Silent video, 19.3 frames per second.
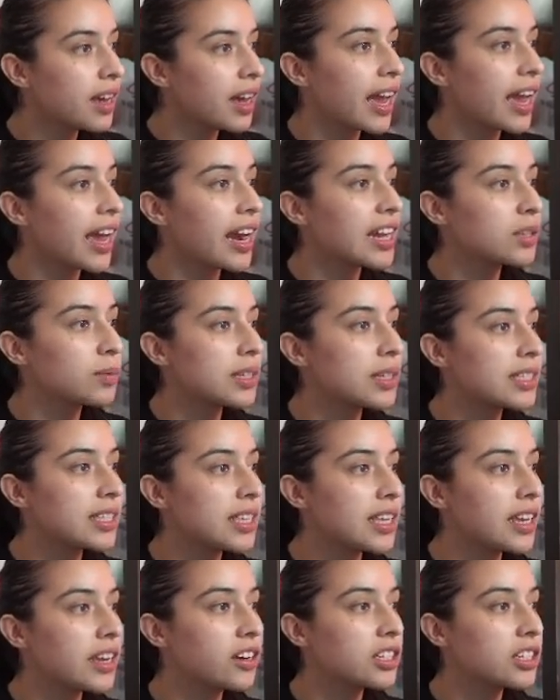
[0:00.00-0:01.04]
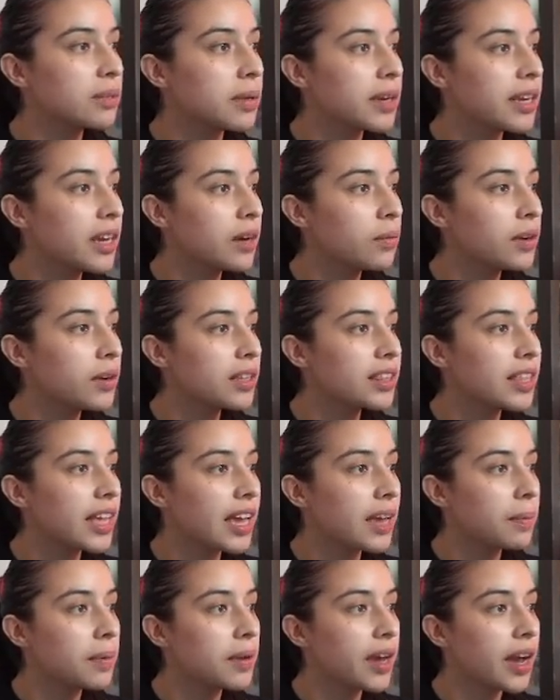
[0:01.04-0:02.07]
And as we see here, to begin with, the
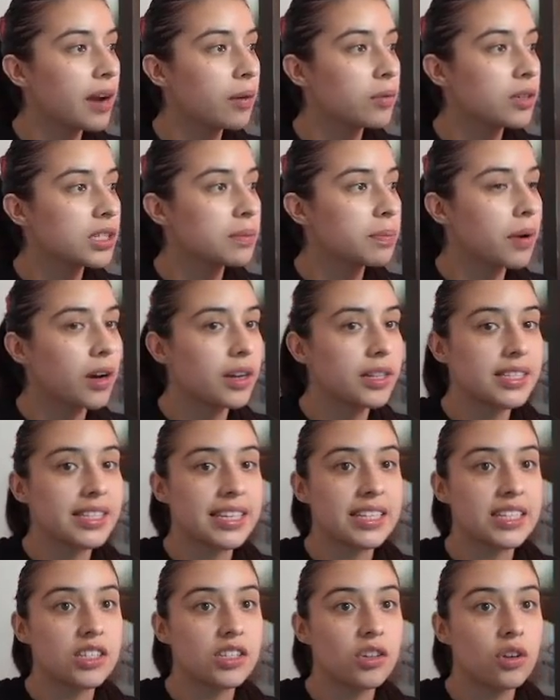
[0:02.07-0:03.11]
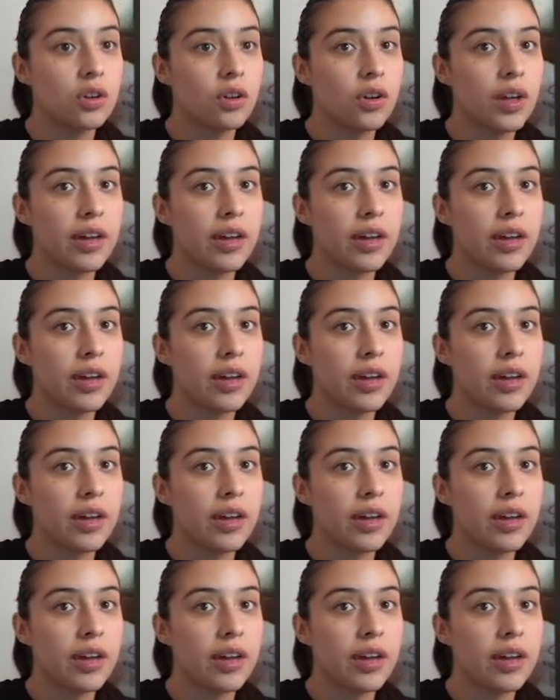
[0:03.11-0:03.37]
API response is null.